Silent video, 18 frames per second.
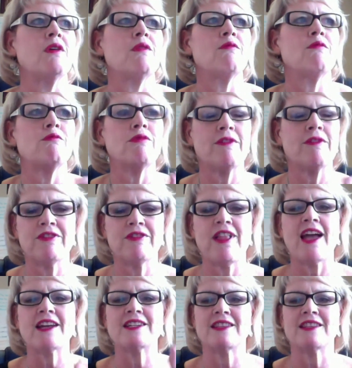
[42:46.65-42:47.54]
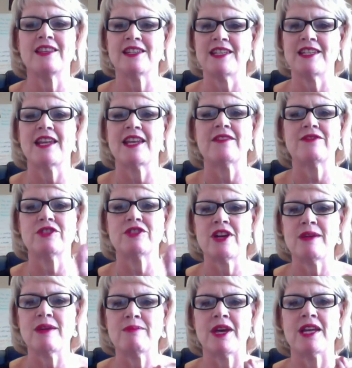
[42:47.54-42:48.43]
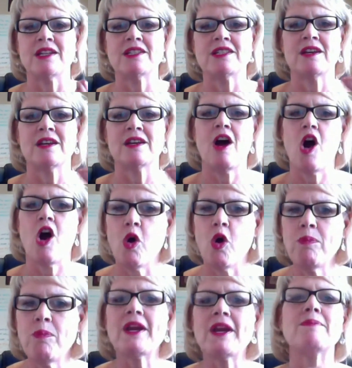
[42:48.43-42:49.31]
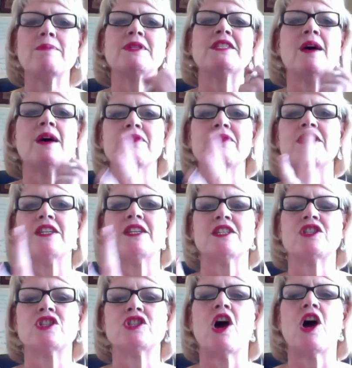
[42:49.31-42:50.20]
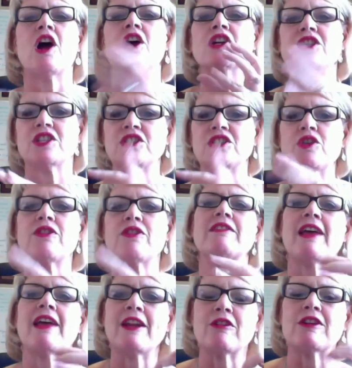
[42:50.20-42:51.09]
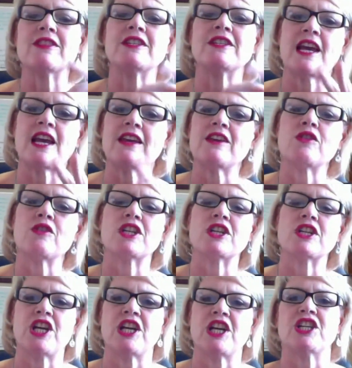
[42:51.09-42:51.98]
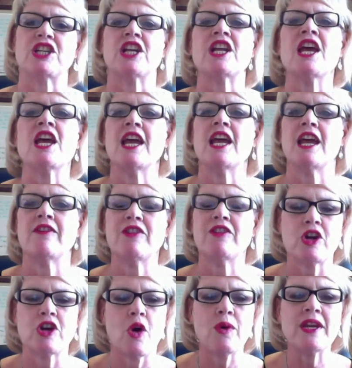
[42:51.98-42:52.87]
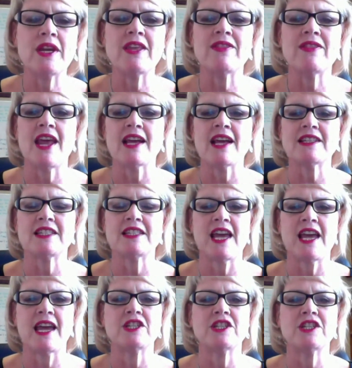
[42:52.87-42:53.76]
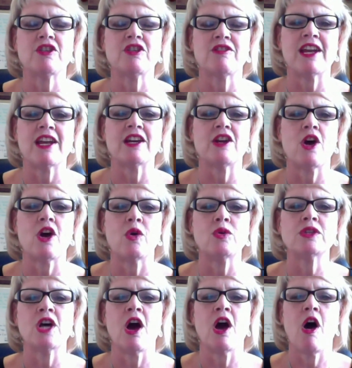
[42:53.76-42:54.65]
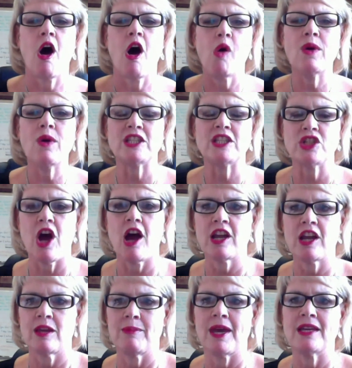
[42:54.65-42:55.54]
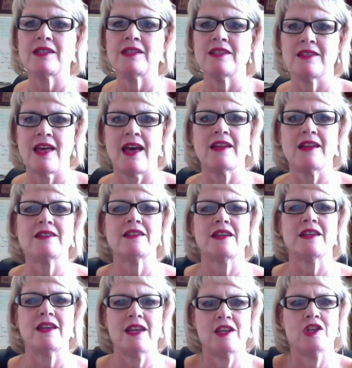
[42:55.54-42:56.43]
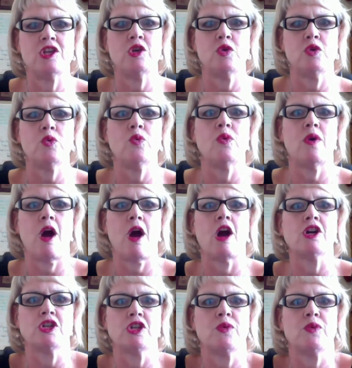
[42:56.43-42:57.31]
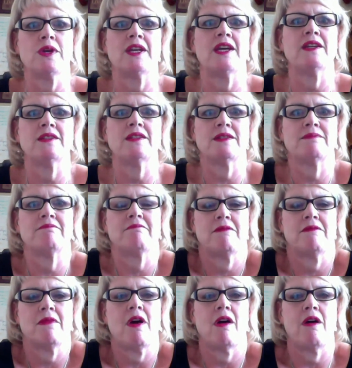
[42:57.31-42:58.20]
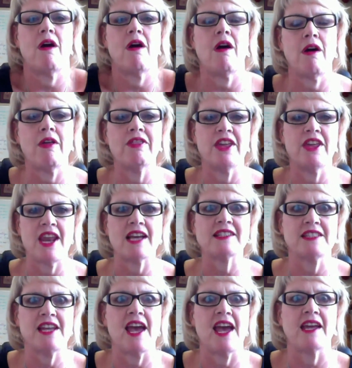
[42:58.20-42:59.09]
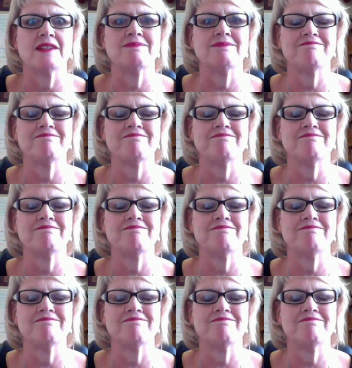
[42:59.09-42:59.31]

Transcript: reflect the date of treatment, open up something to start so that later in the day you can change it. If you're going in the next day to create a note, always document that you are doing it the next day.